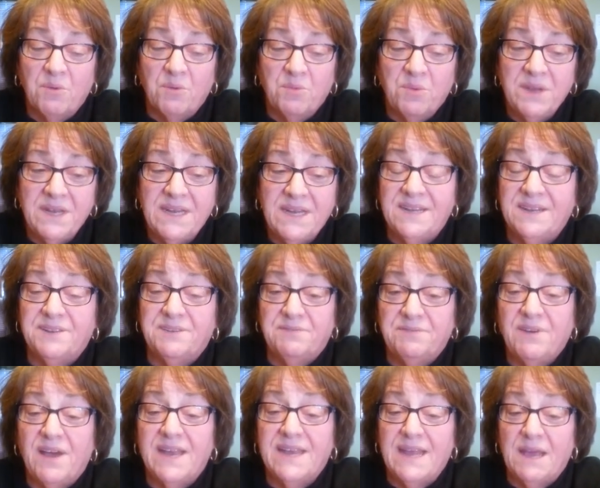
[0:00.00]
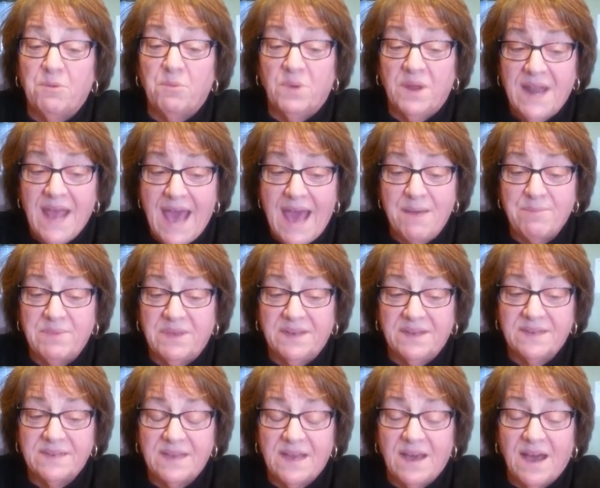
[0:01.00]
we needed to find out what
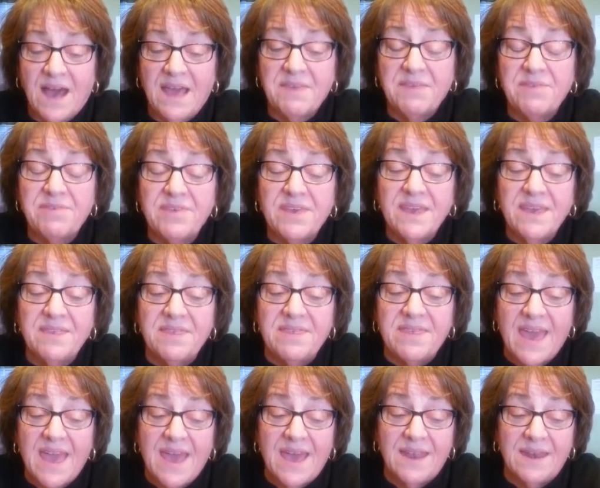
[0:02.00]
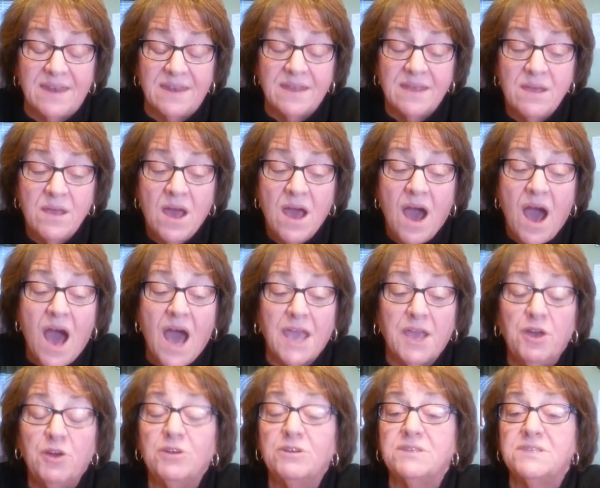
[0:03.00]
happened. I think then I
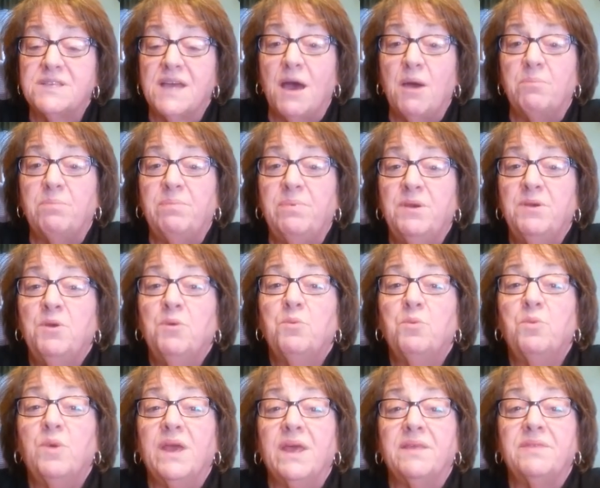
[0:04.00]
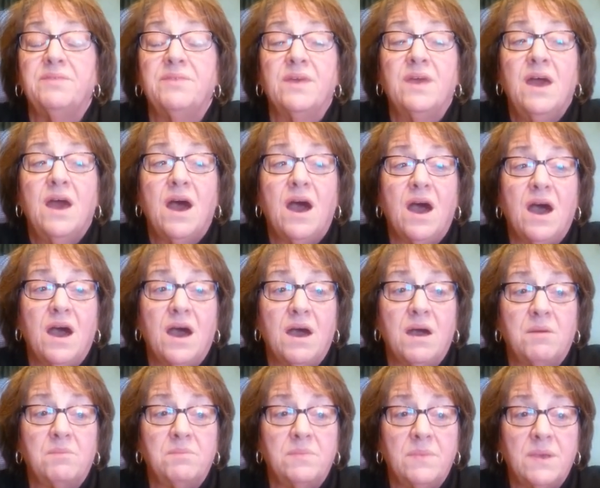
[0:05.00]
hooked up with,
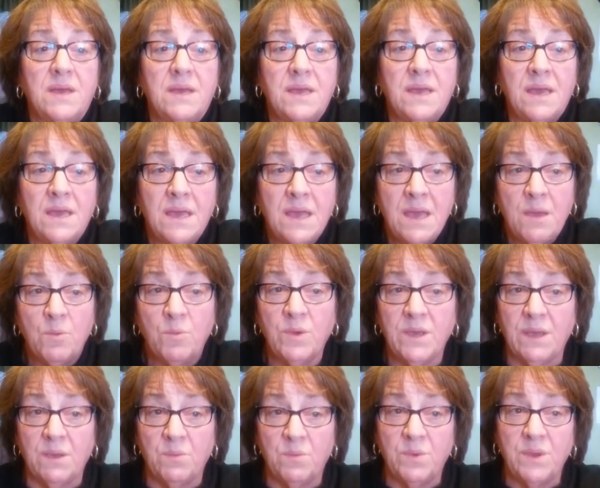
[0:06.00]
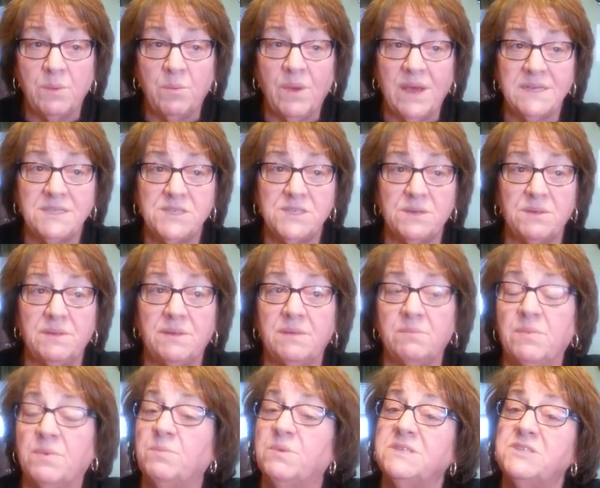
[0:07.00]

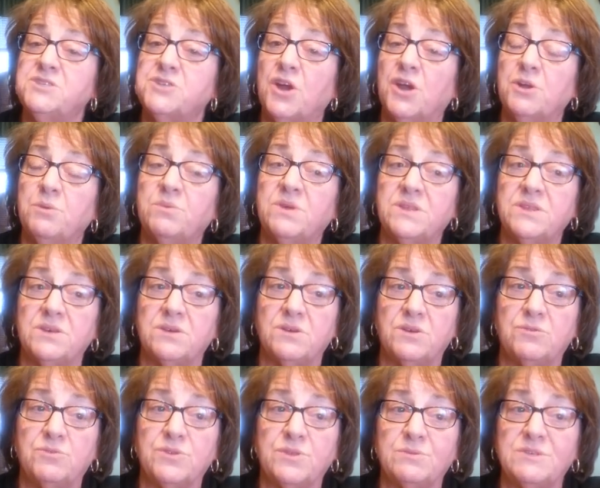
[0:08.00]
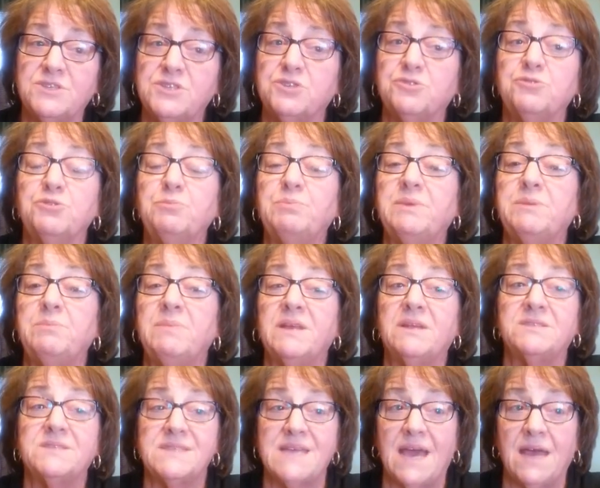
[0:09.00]
we started with there was a group in
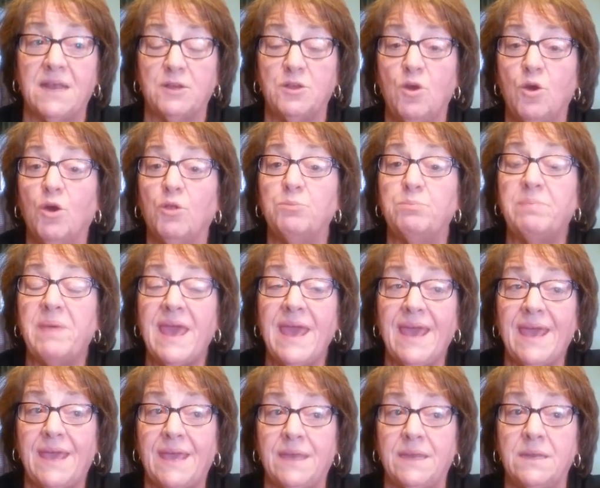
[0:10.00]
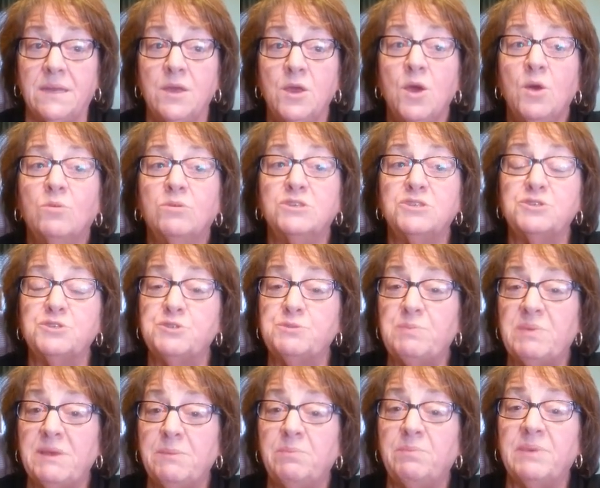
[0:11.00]
Middletown called P.A.I.N, which was
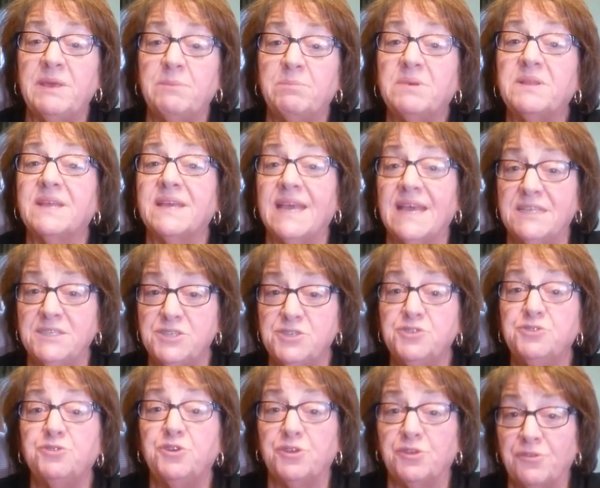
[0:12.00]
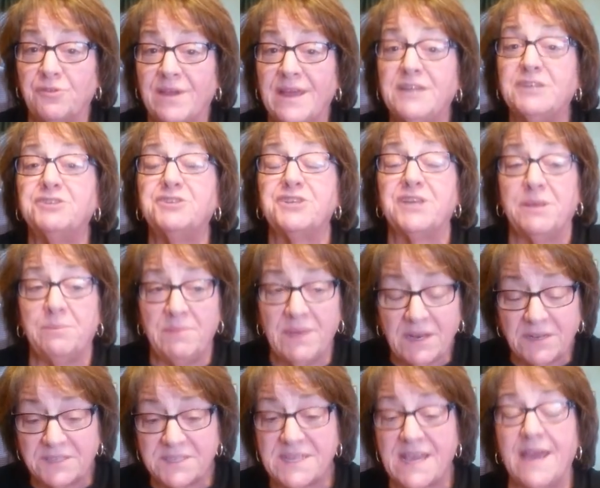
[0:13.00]
People Against Nuclear Energy in
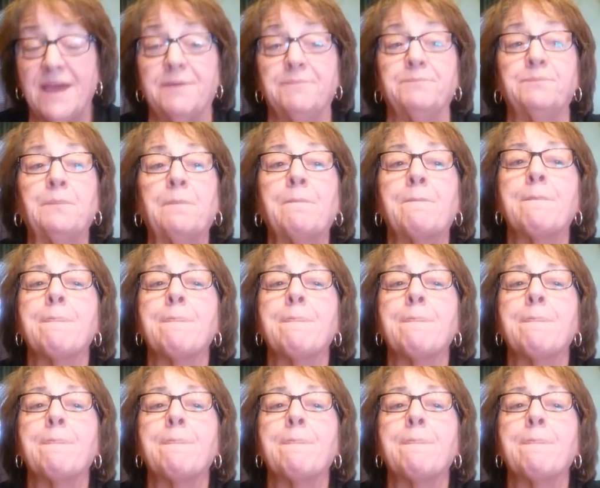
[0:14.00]
Middletown.